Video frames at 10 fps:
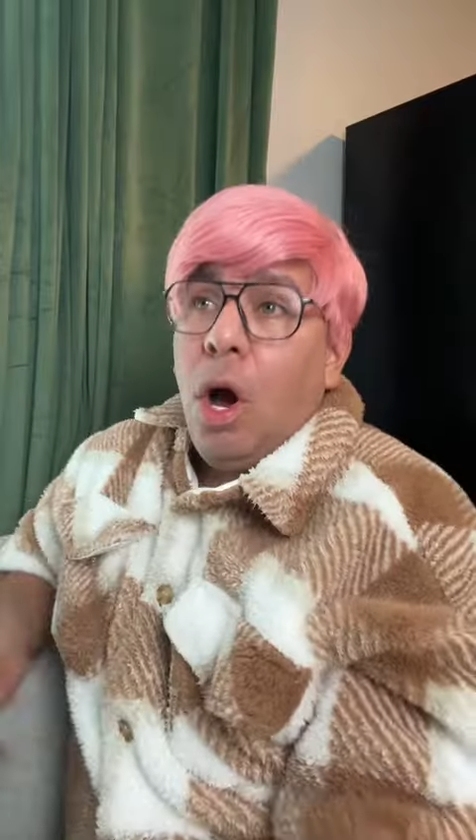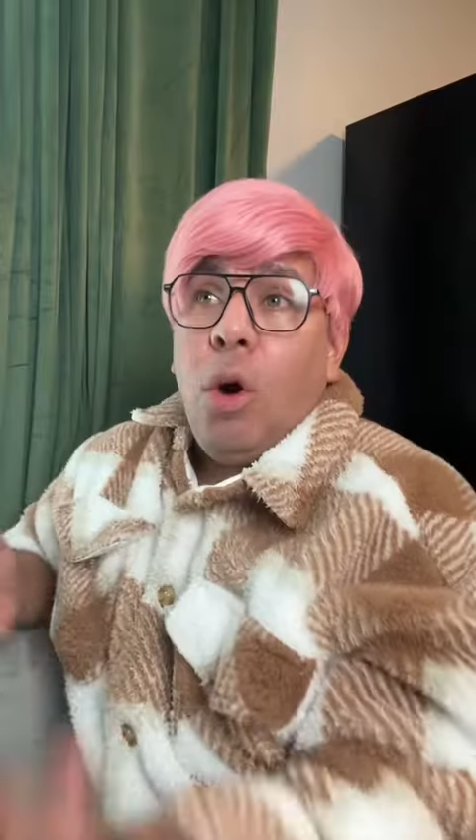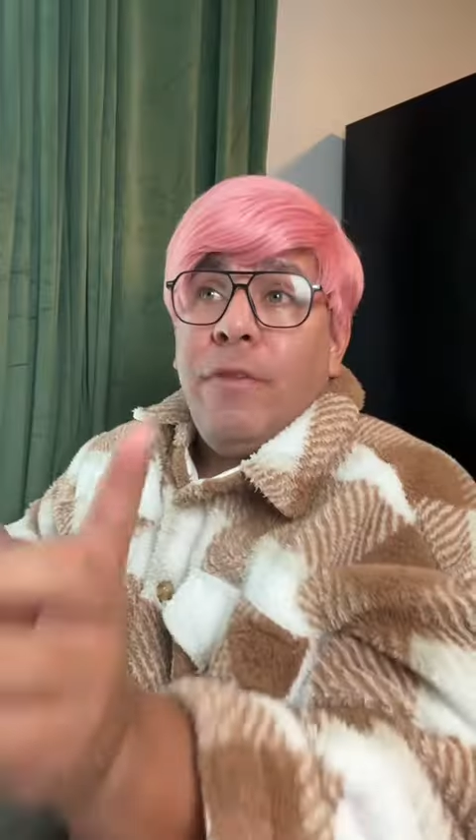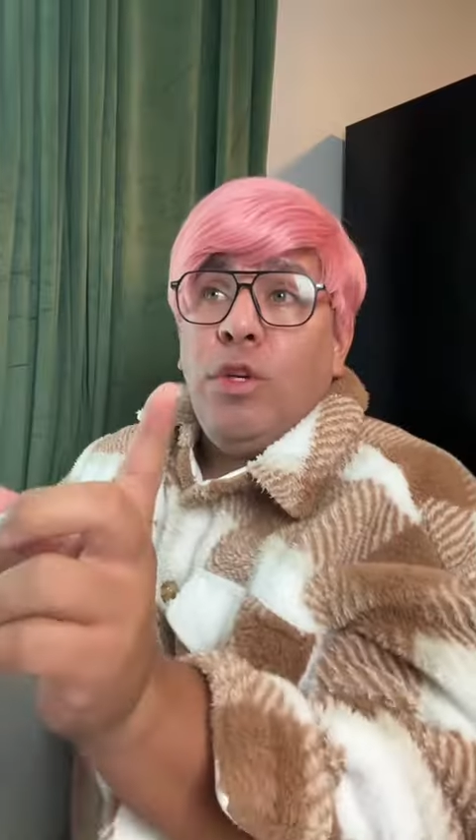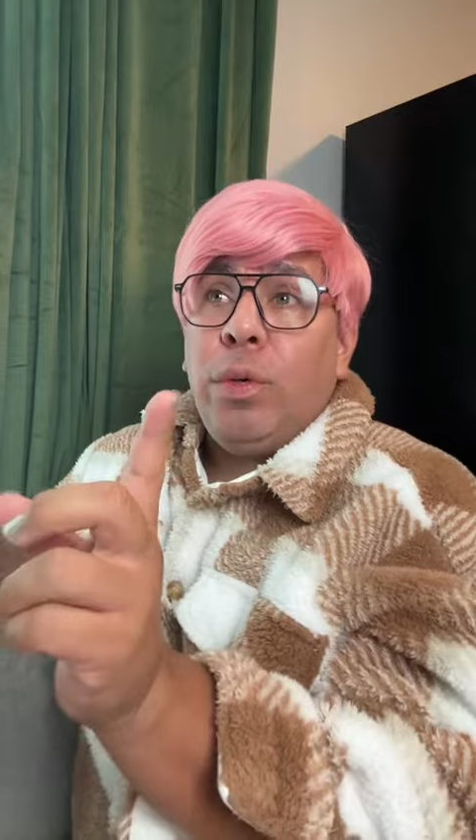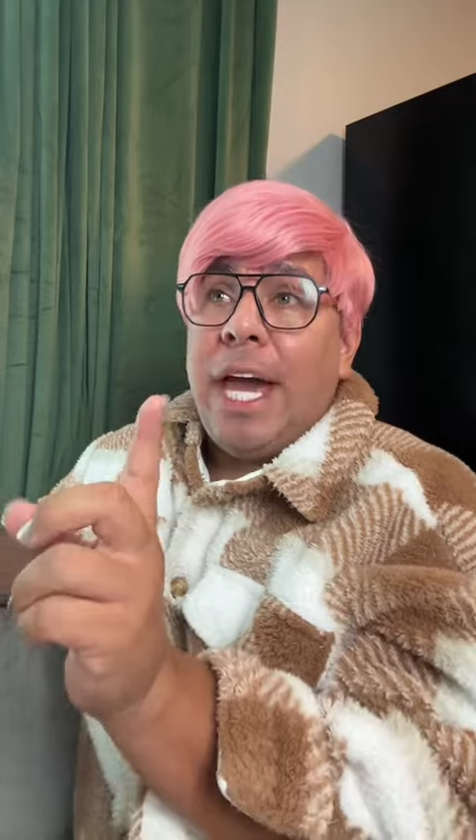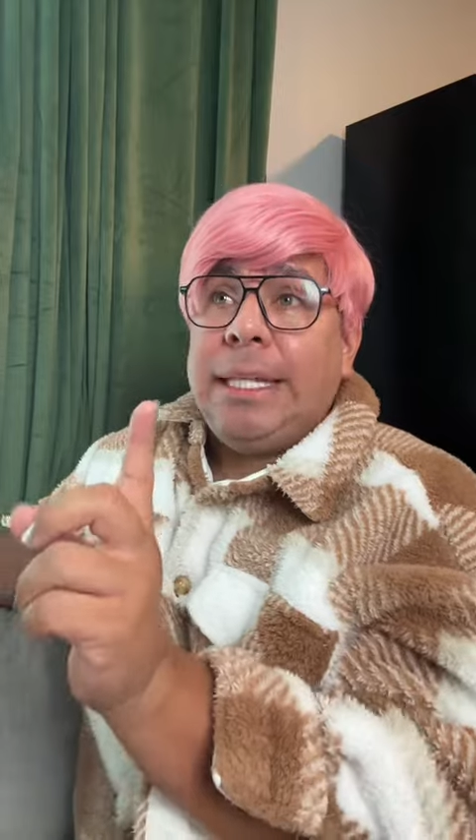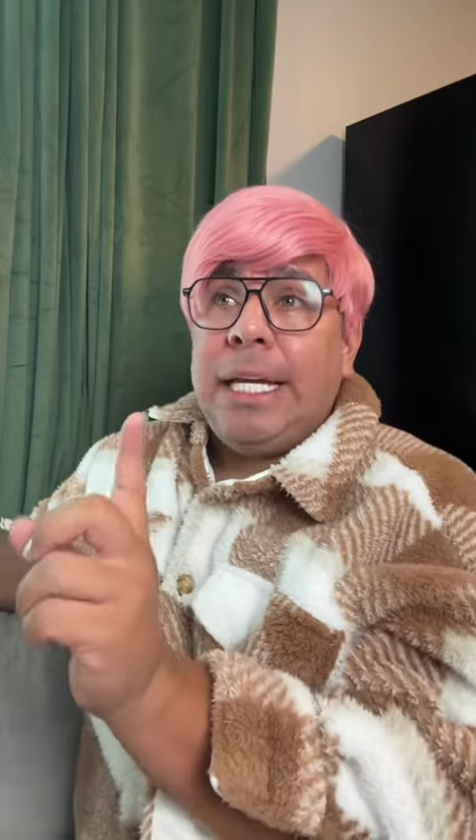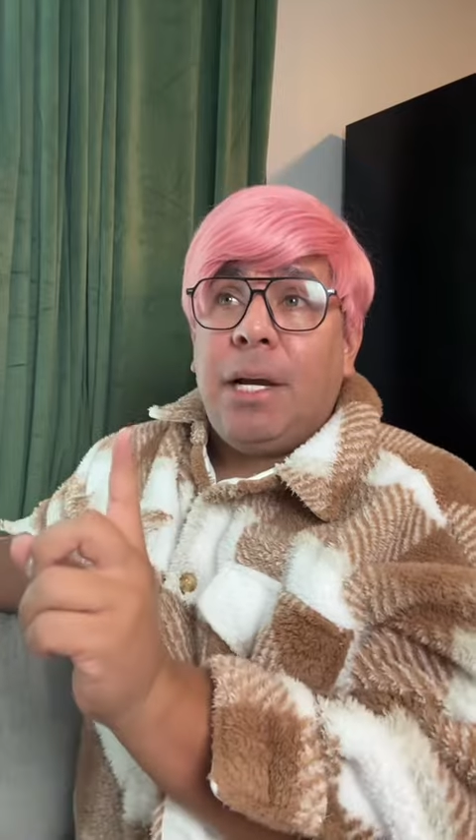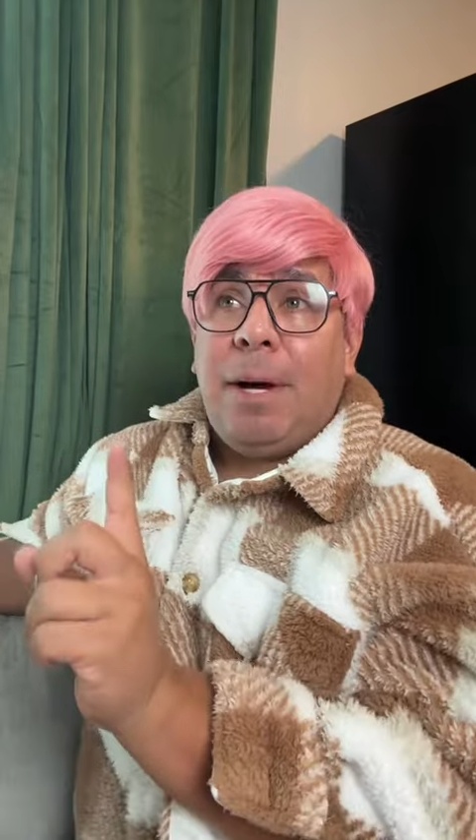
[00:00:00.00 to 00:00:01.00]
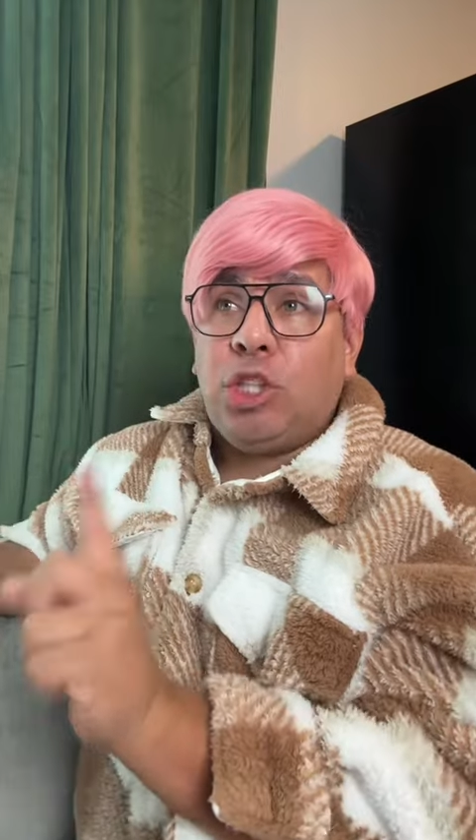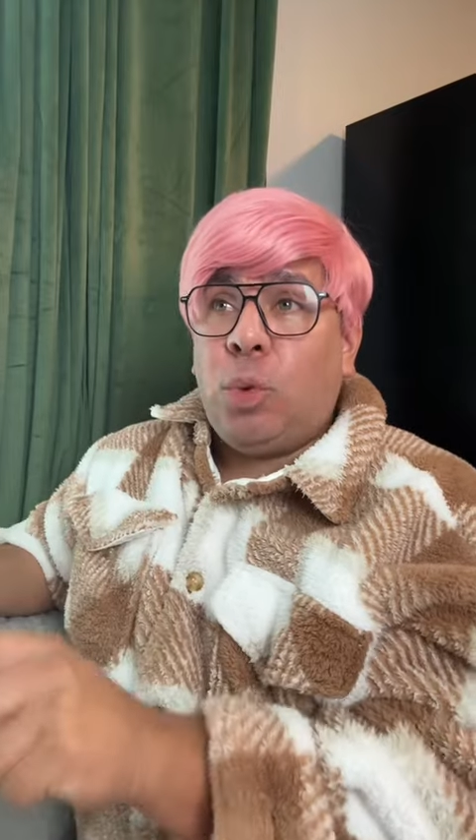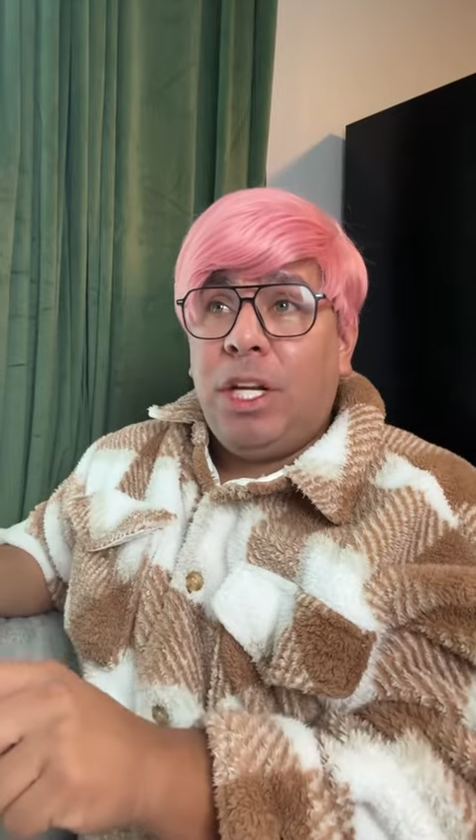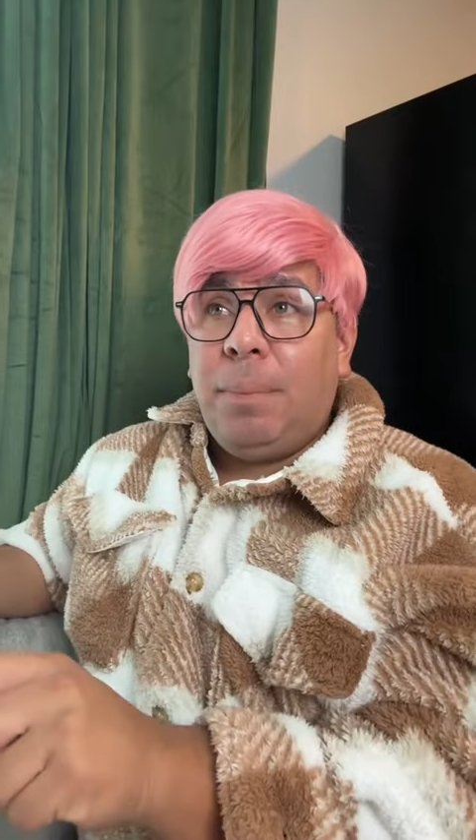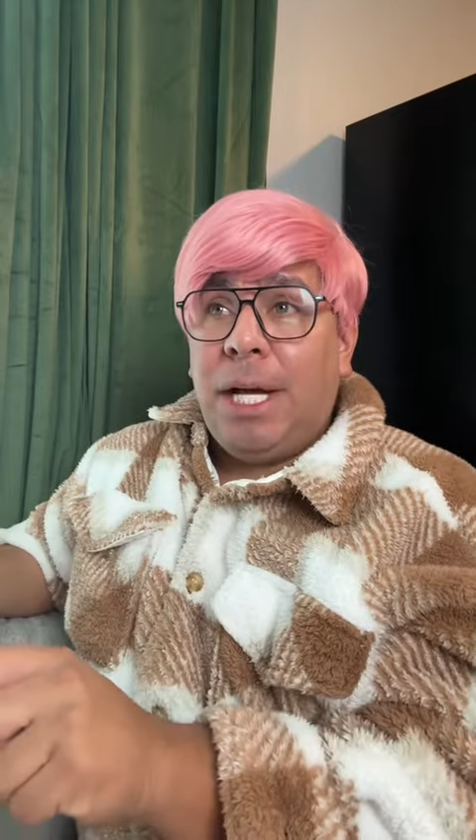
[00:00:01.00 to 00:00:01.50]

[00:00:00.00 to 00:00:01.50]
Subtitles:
if you can't think about $20,